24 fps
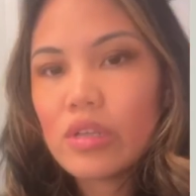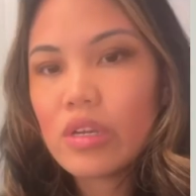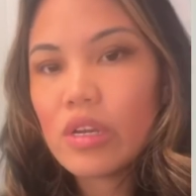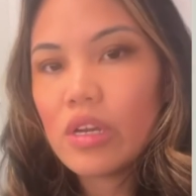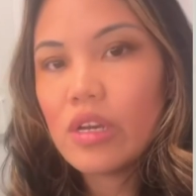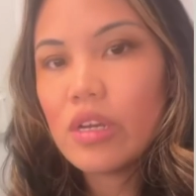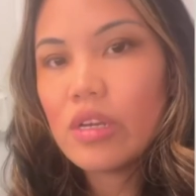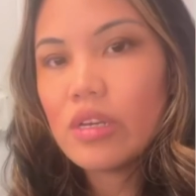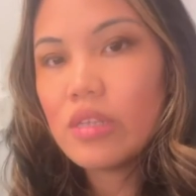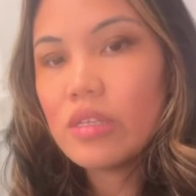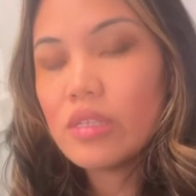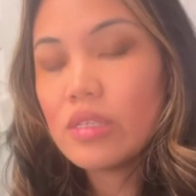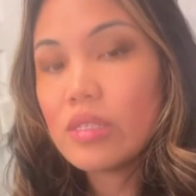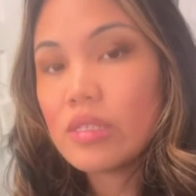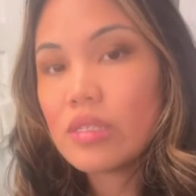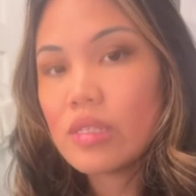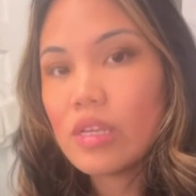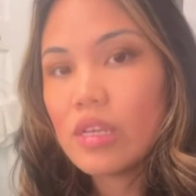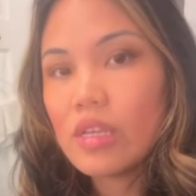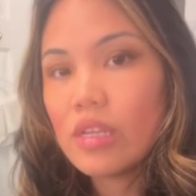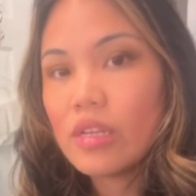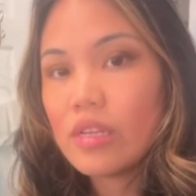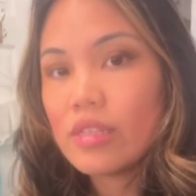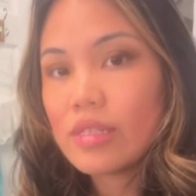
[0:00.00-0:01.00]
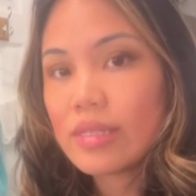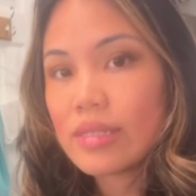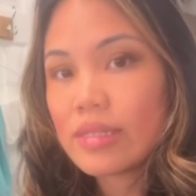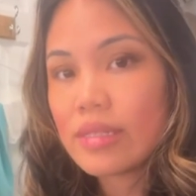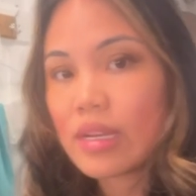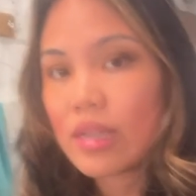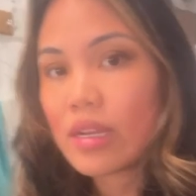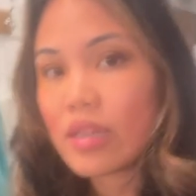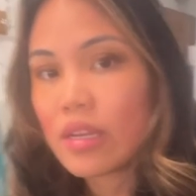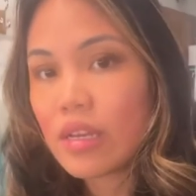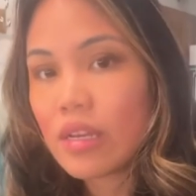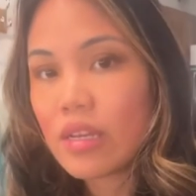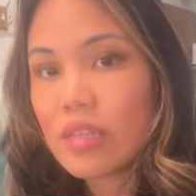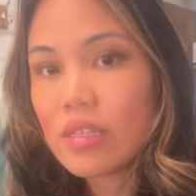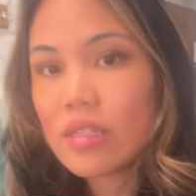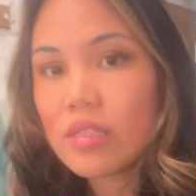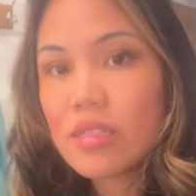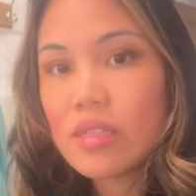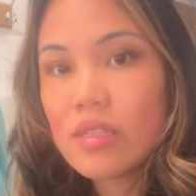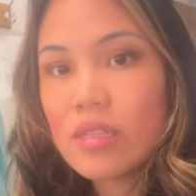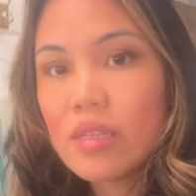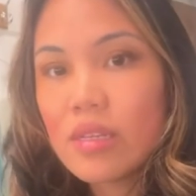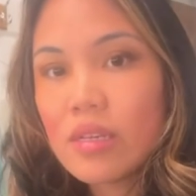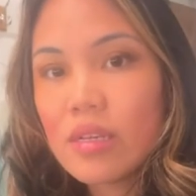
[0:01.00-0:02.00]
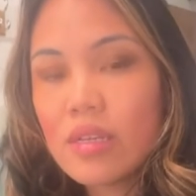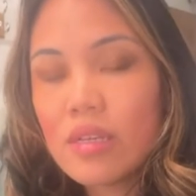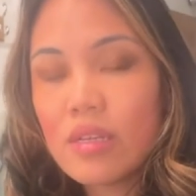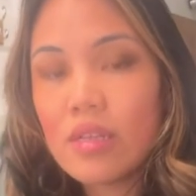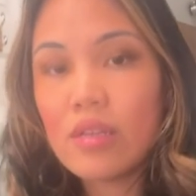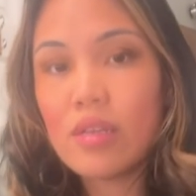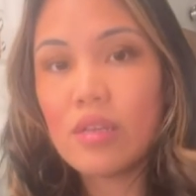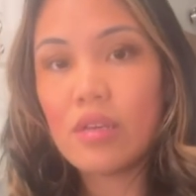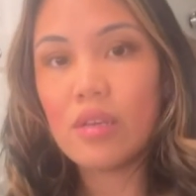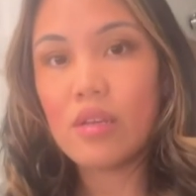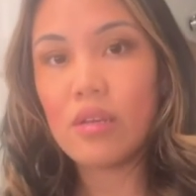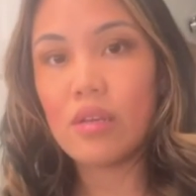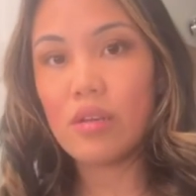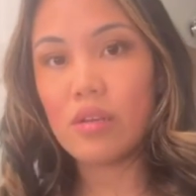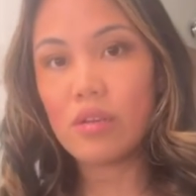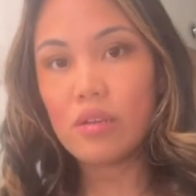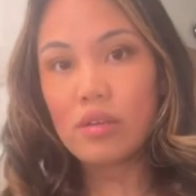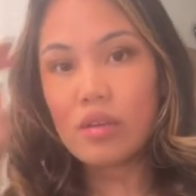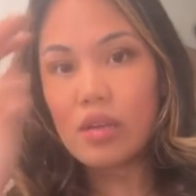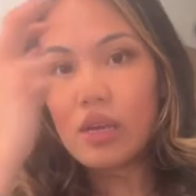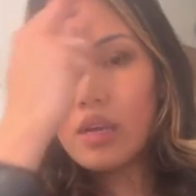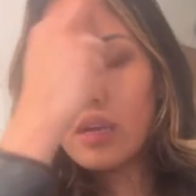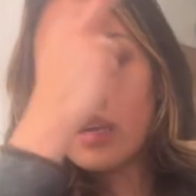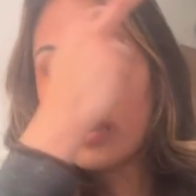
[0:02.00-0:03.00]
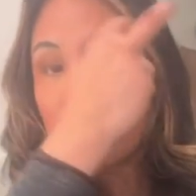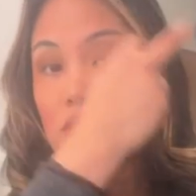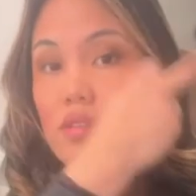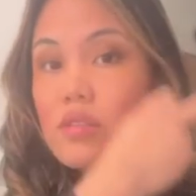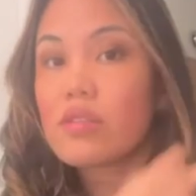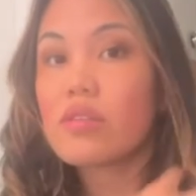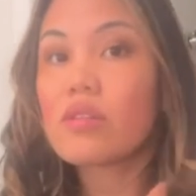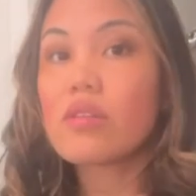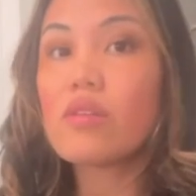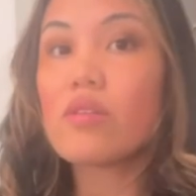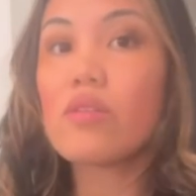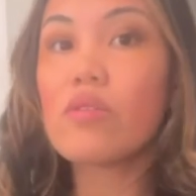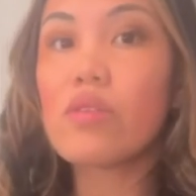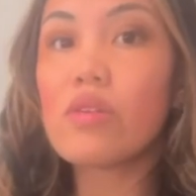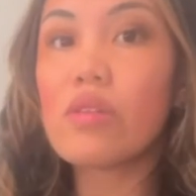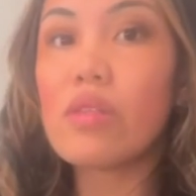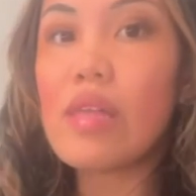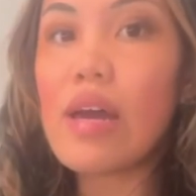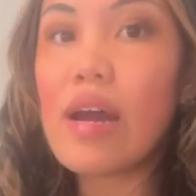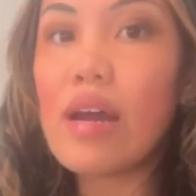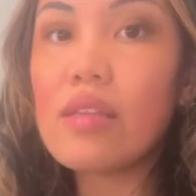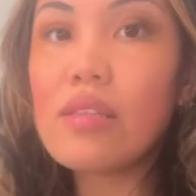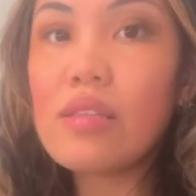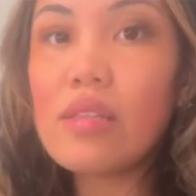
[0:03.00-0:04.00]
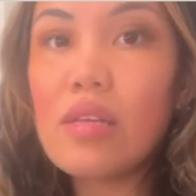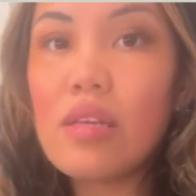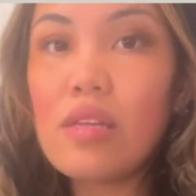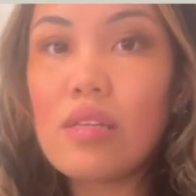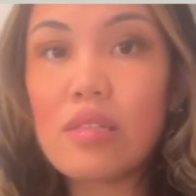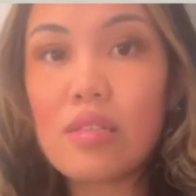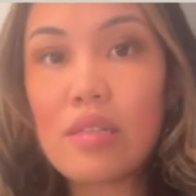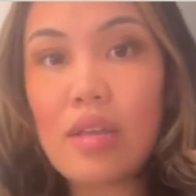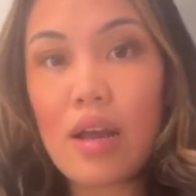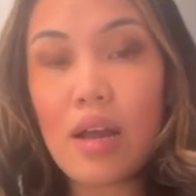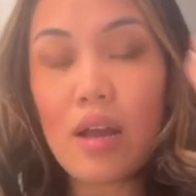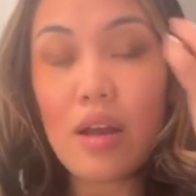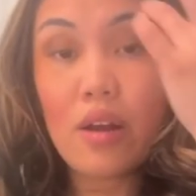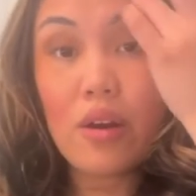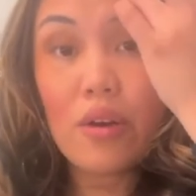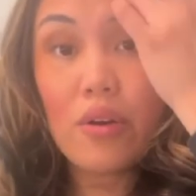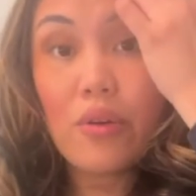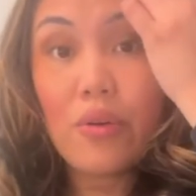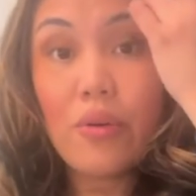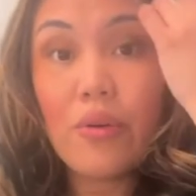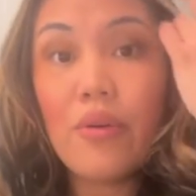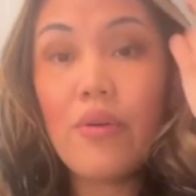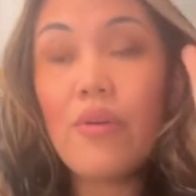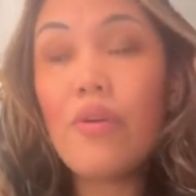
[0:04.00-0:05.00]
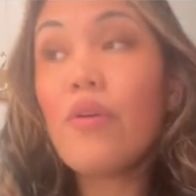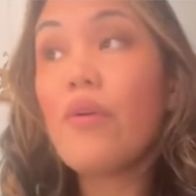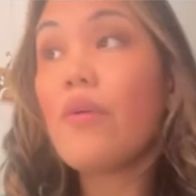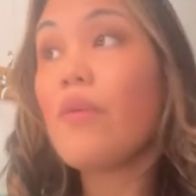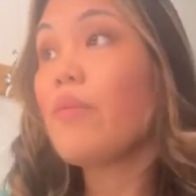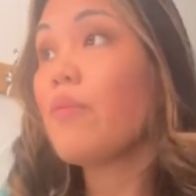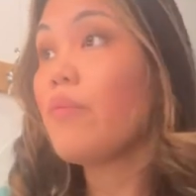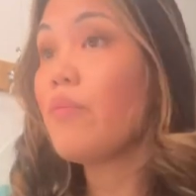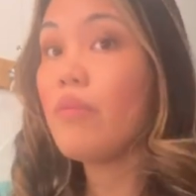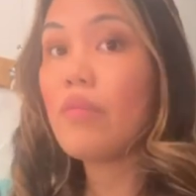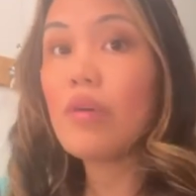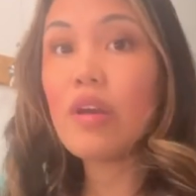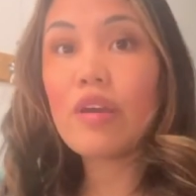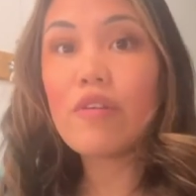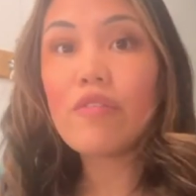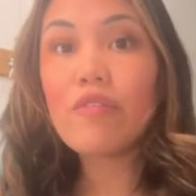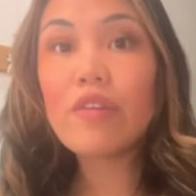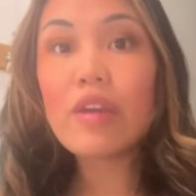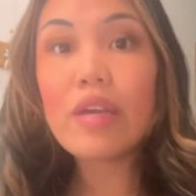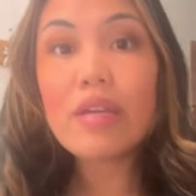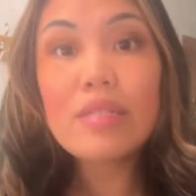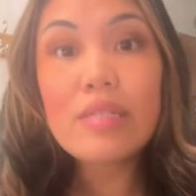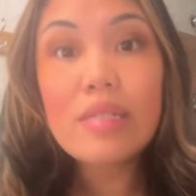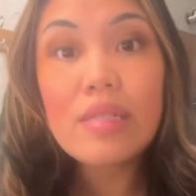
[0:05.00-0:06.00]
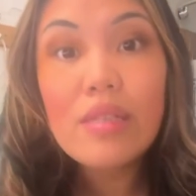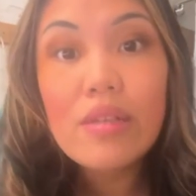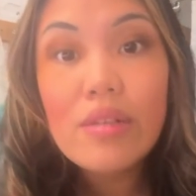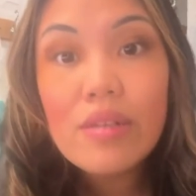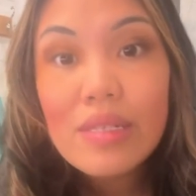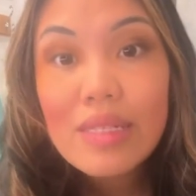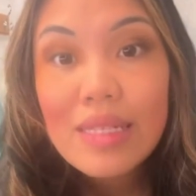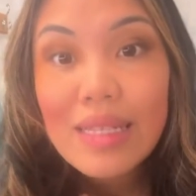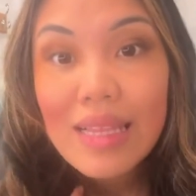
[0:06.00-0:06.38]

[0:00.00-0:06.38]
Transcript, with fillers: guys in a second. Okay. So that is how my face looks